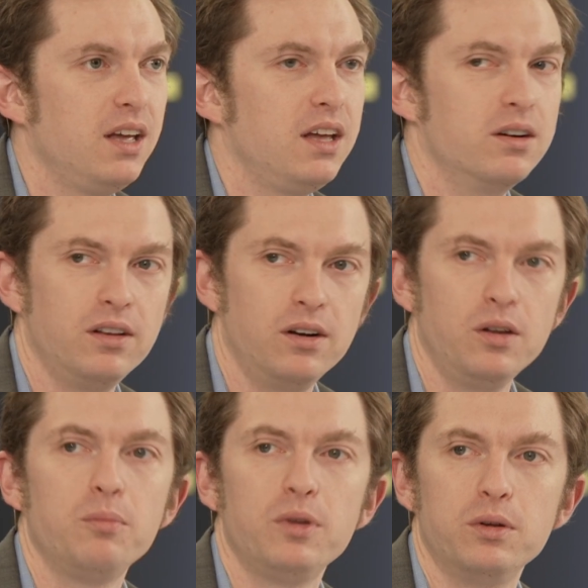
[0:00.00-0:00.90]

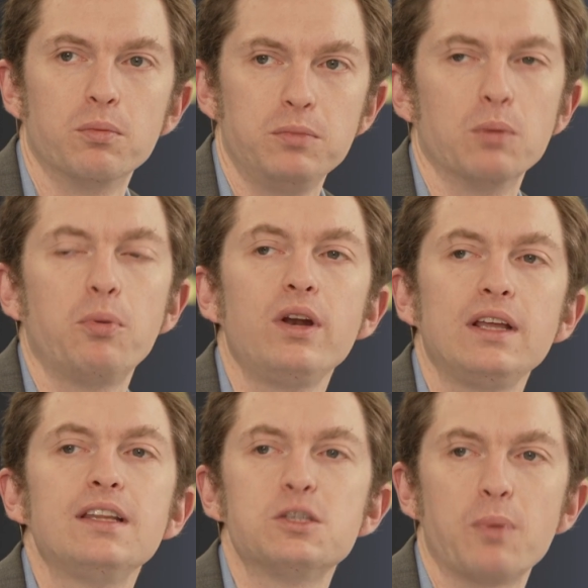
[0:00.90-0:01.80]
You're
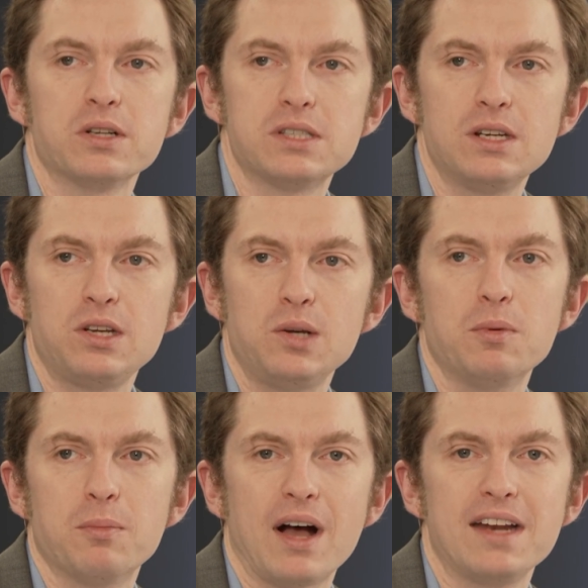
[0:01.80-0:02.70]
putting these parts into
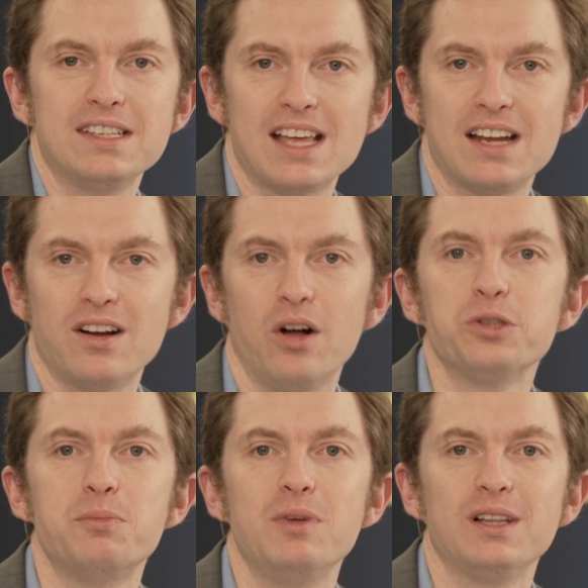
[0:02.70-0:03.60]
human bodies that
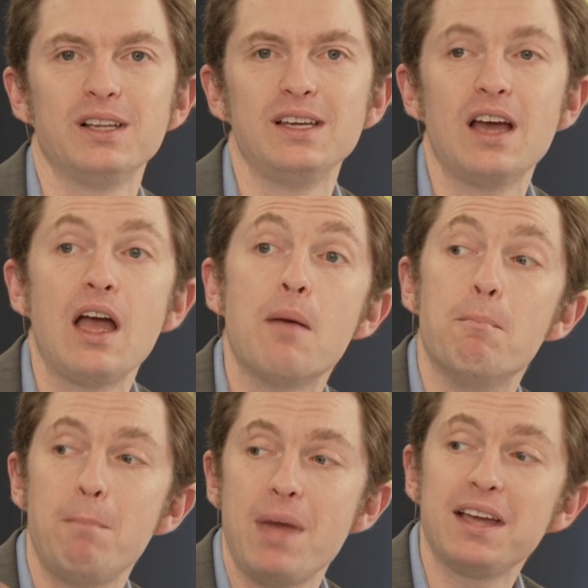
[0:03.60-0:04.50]
ultimately
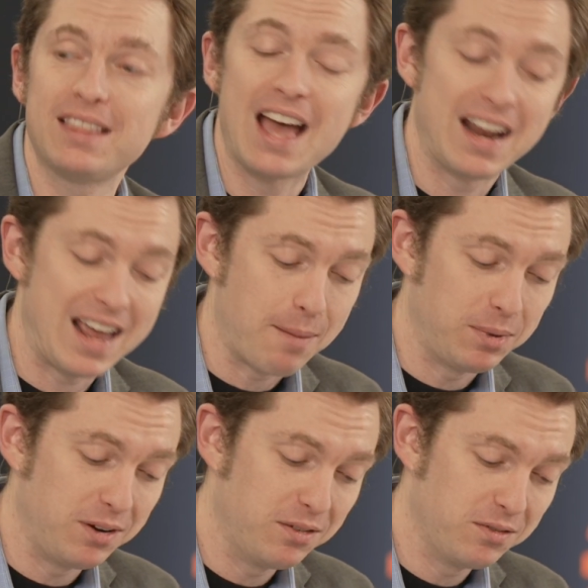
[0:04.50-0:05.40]
make that
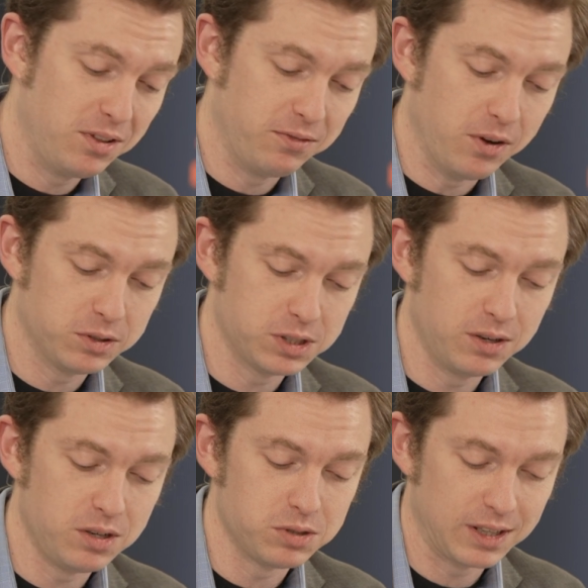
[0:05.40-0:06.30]
happen for the folks that are
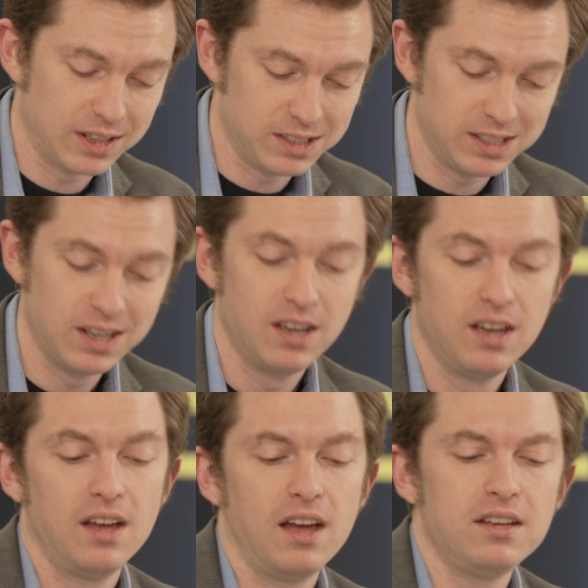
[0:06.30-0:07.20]
using this.
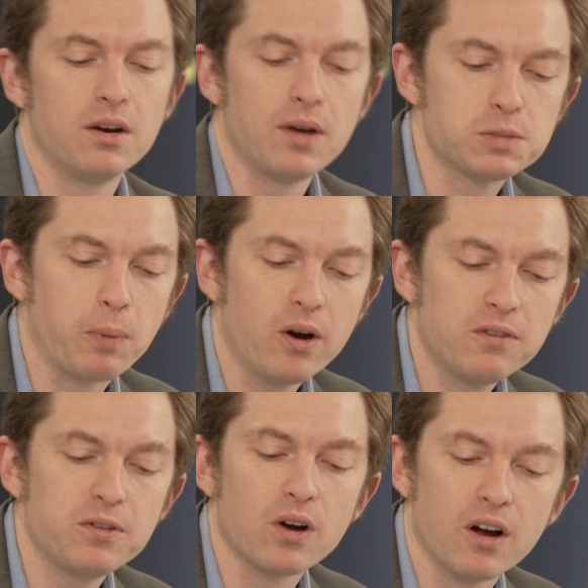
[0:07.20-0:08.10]
As part
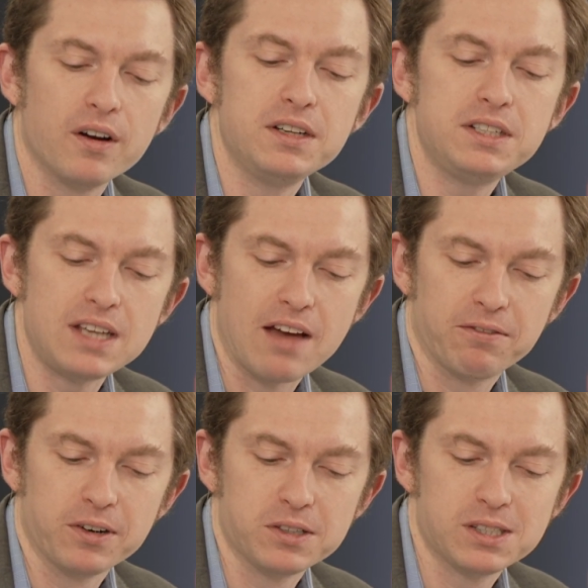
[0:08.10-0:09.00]
of your R&D
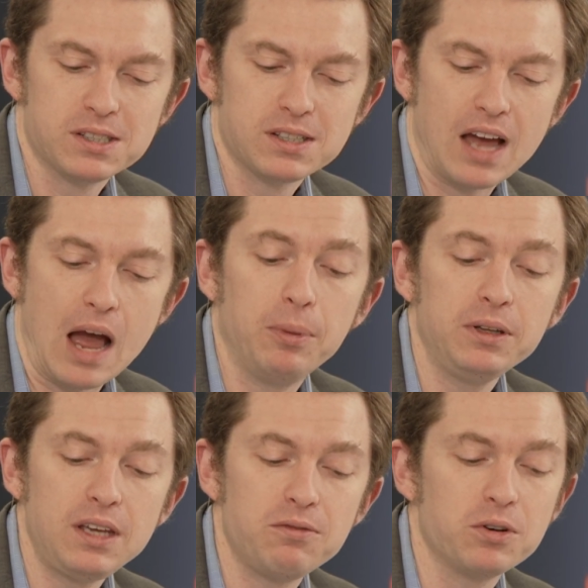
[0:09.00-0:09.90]
efforts, I
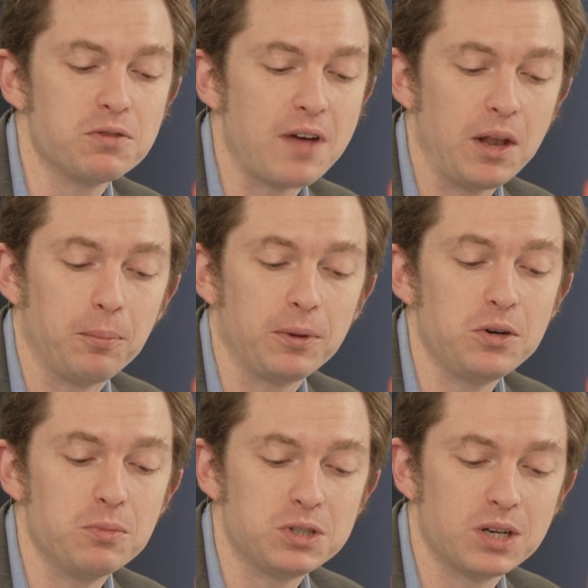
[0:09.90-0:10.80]
believe you're developing
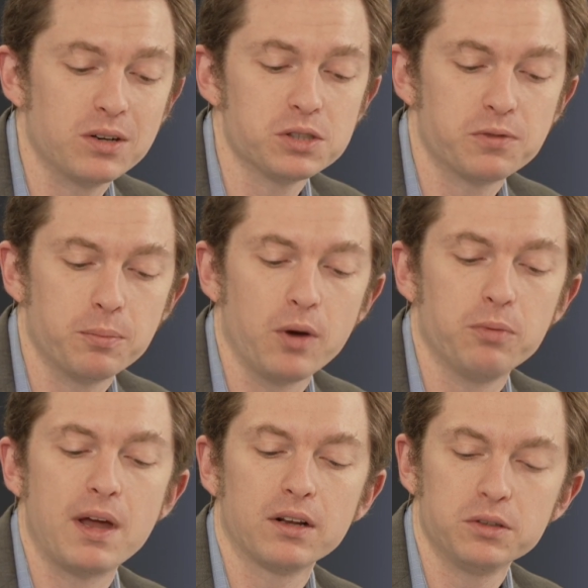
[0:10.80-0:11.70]
new materials for
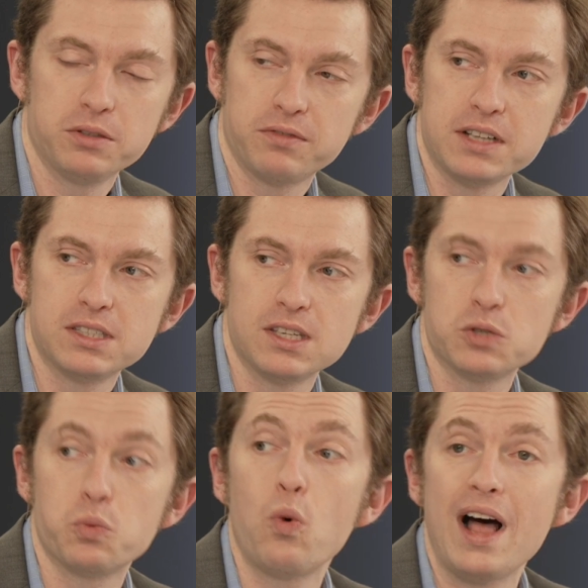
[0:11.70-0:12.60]
both medical devices
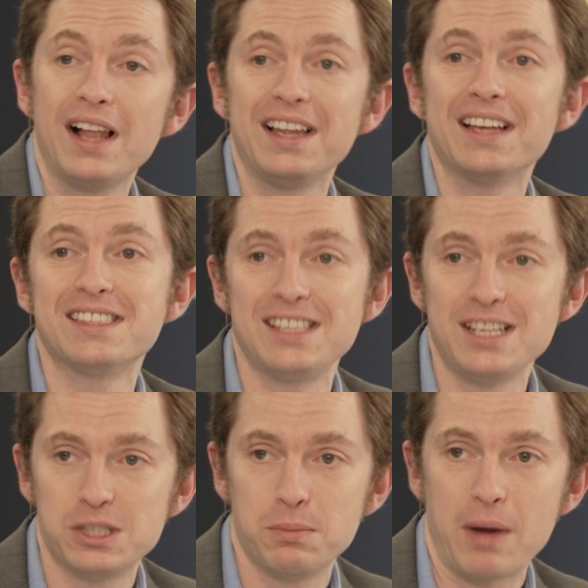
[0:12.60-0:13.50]
as well as
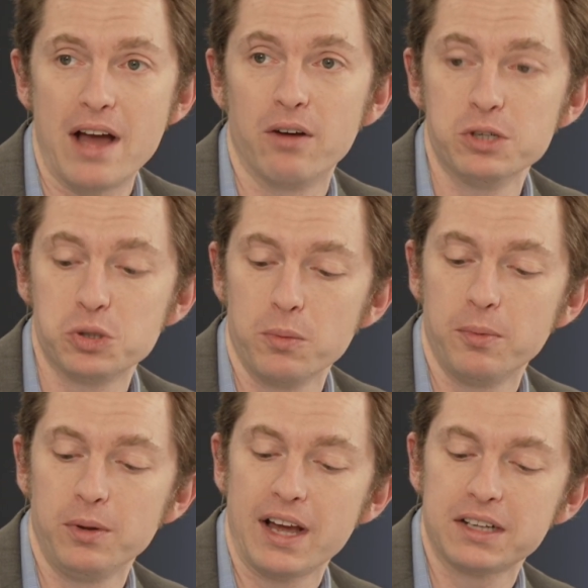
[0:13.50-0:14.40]
these
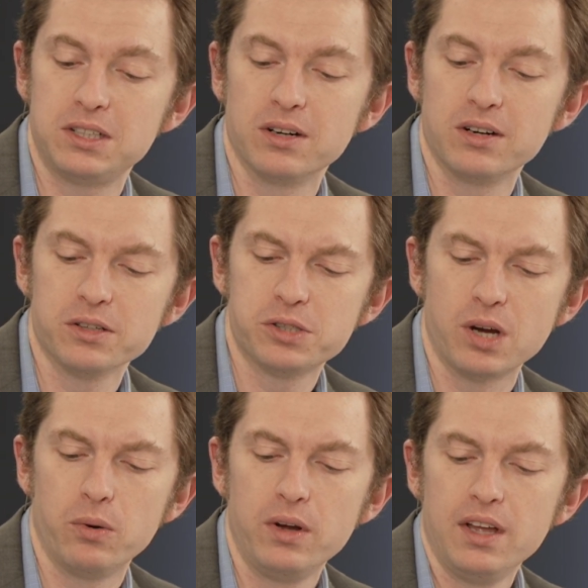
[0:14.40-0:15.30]
bioresorbable materials.
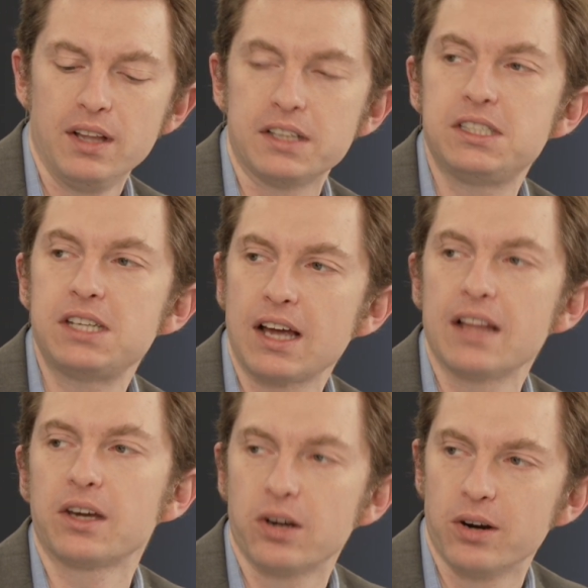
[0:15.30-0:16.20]
So let's stick
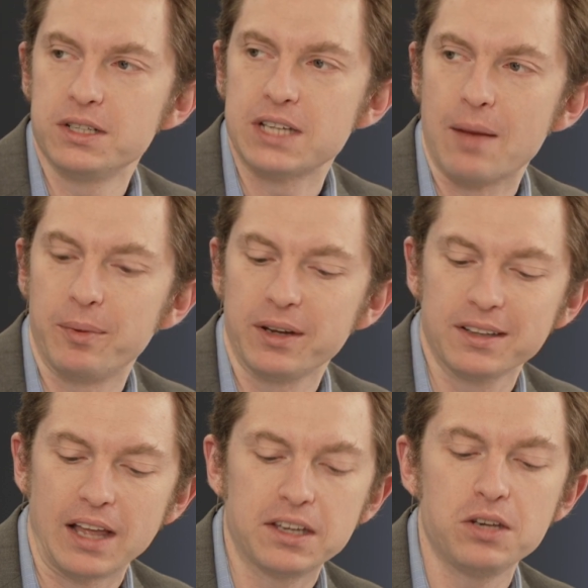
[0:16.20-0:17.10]
on the current topic.
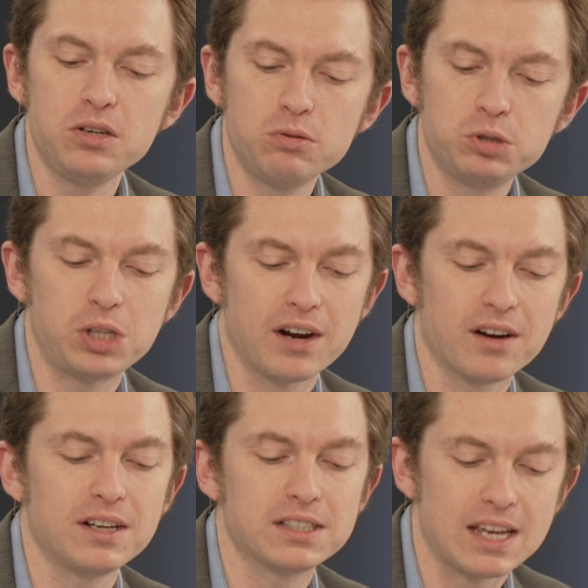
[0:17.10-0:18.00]
Like, can you share
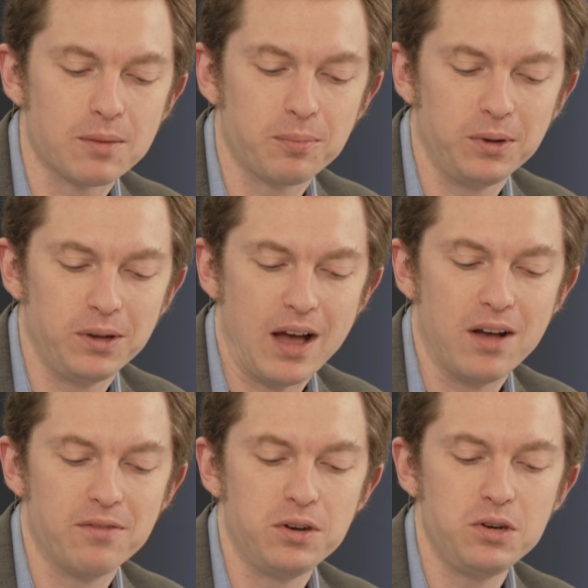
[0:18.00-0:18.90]
an example
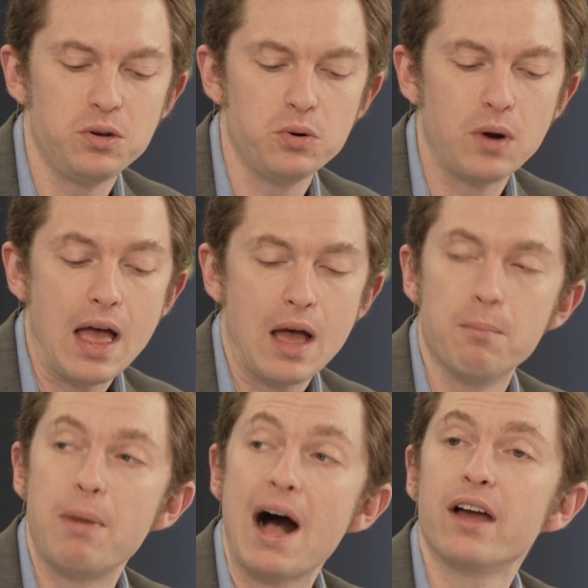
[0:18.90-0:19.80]
of a new
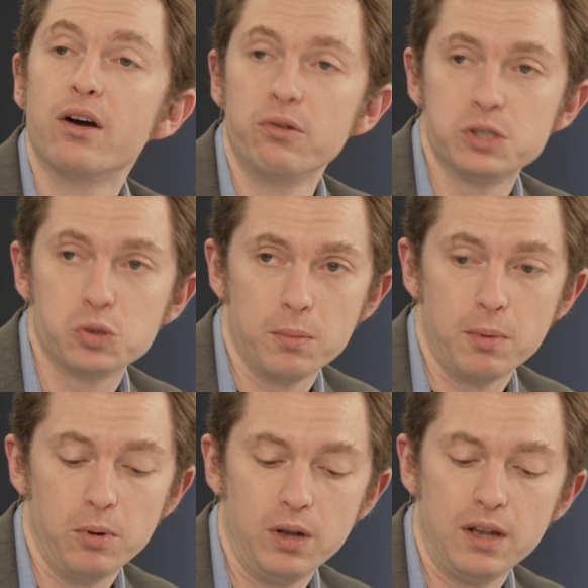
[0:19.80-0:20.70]

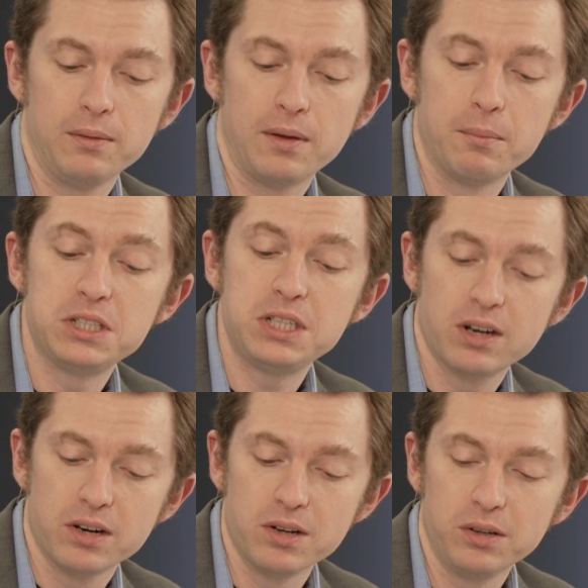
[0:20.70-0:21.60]
bioresorbable
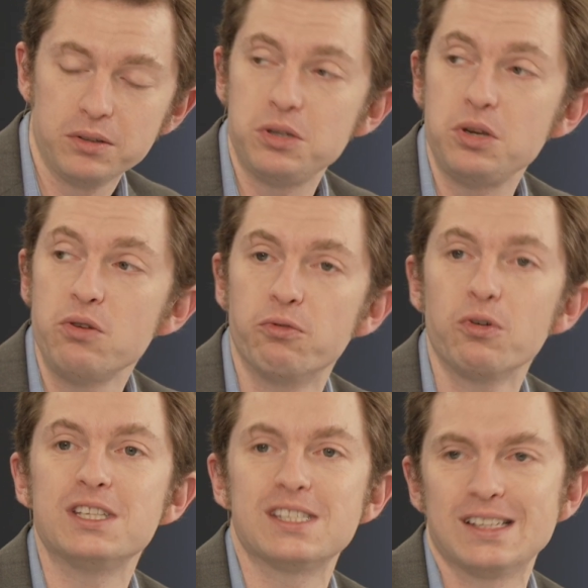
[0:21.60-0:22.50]
material you've
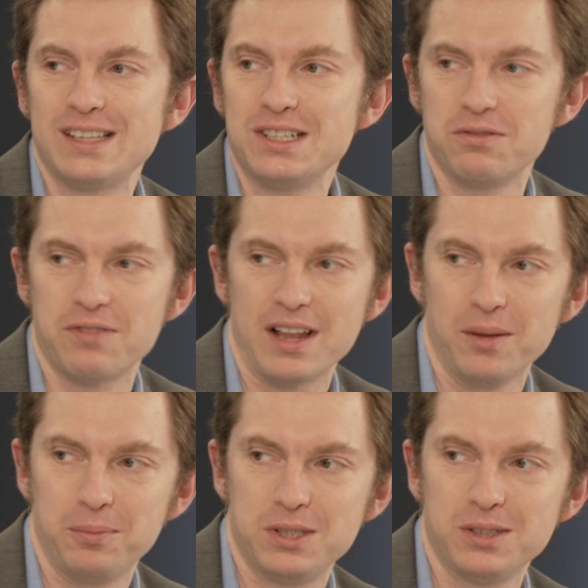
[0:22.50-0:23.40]
recently
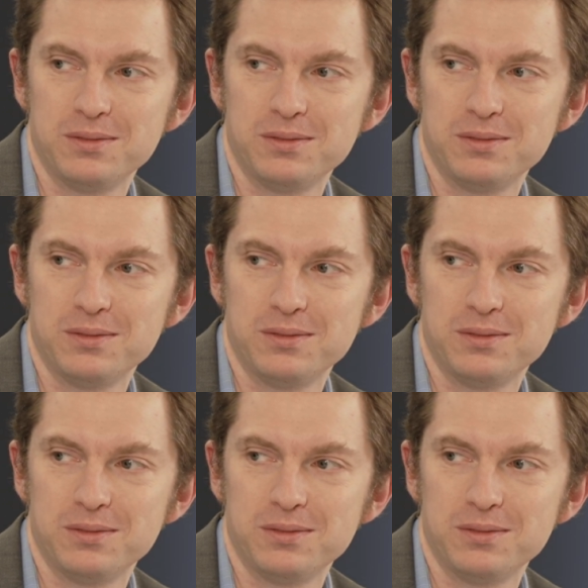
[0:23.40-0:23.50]
developed?